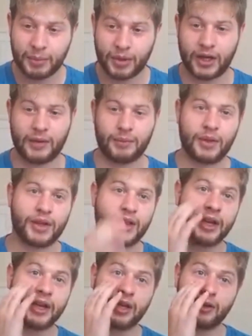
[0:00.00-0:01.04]
But
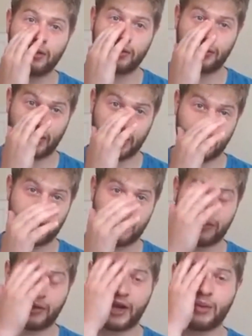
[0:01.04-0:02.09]
thank you very
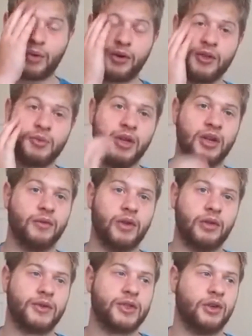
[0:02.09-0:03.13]
much for anyone who's been
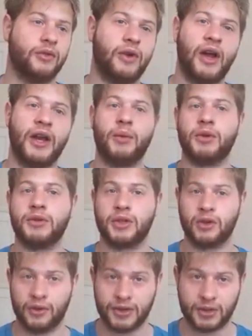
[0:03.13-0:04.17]
involved so far, and anyone who's
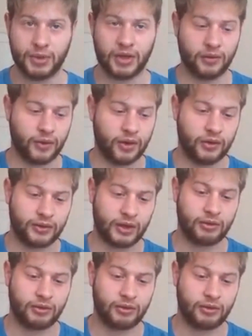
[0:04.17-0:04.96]
going to be involved.